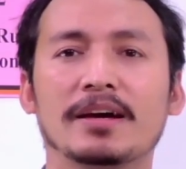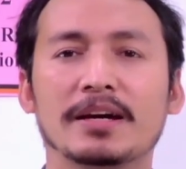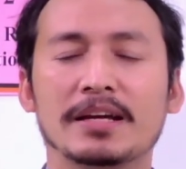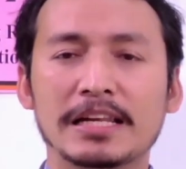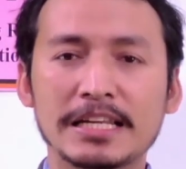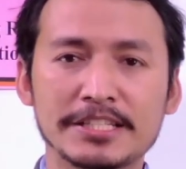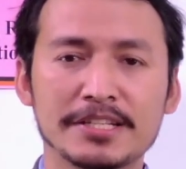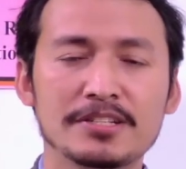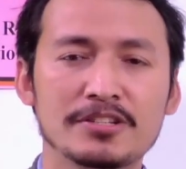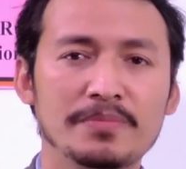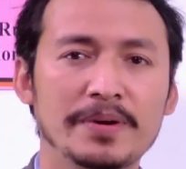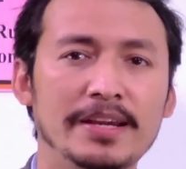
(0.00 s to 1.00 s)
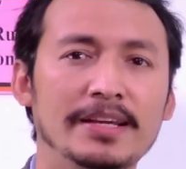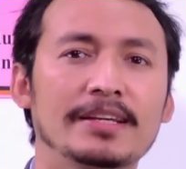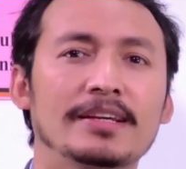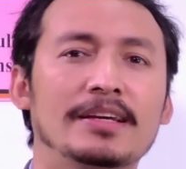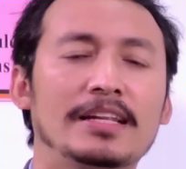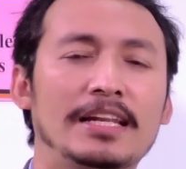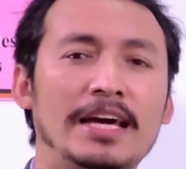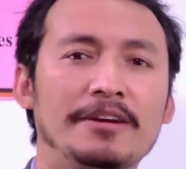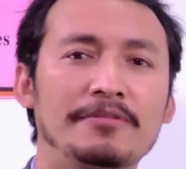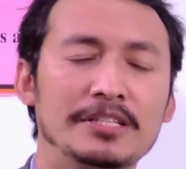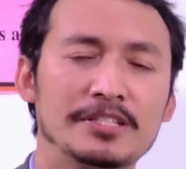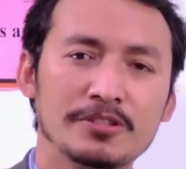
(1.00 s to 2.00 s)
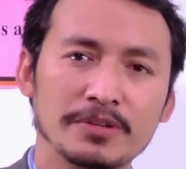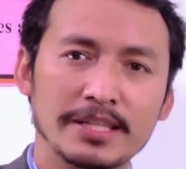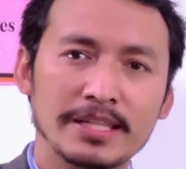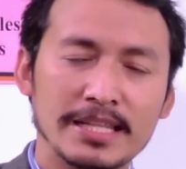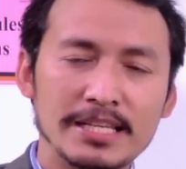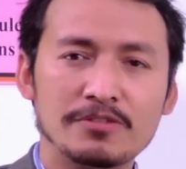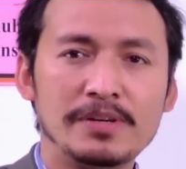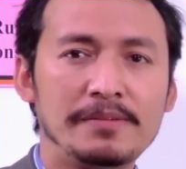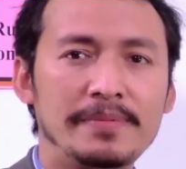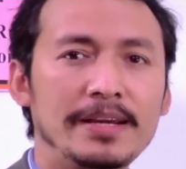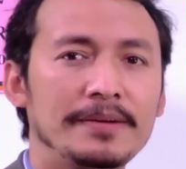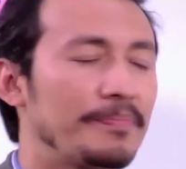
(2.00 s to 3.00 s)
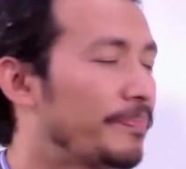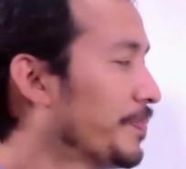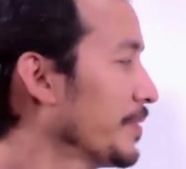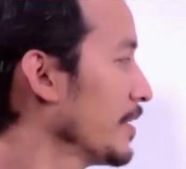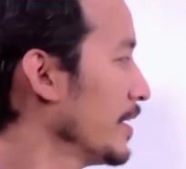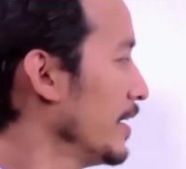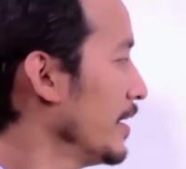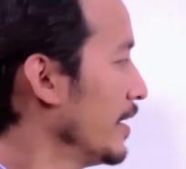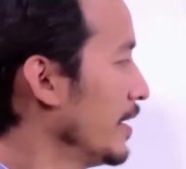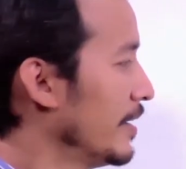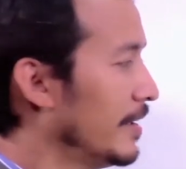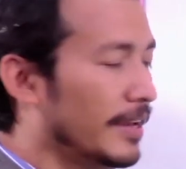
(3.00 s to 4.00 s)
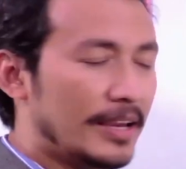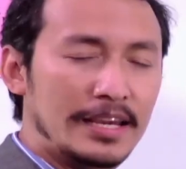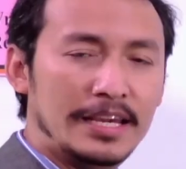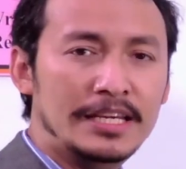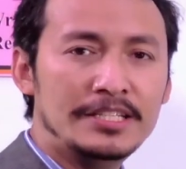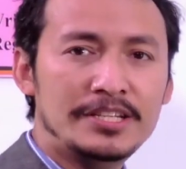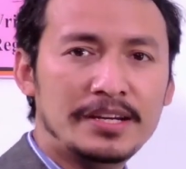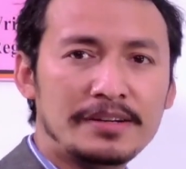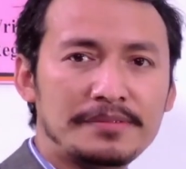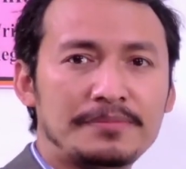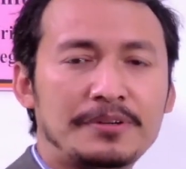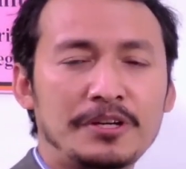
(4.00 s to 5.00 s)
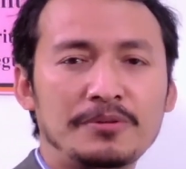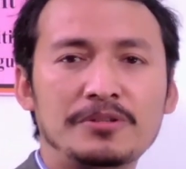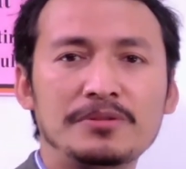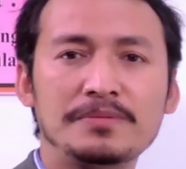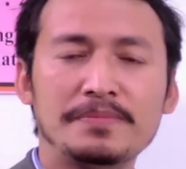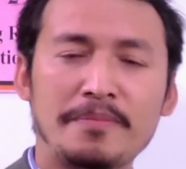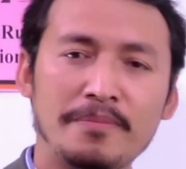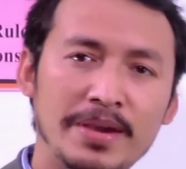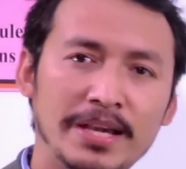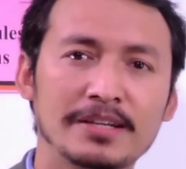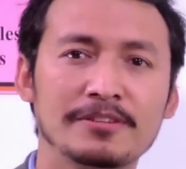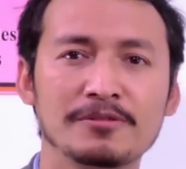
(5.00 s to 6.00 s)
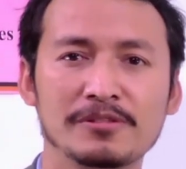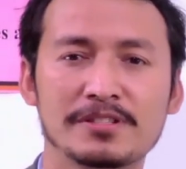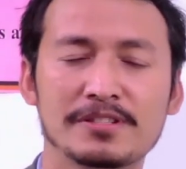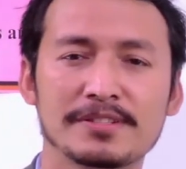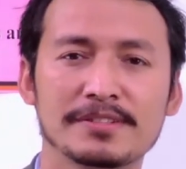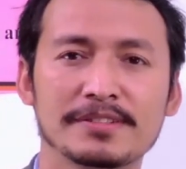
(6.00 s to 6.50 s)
listen to me, likewise. So this will be easier for you to make rules.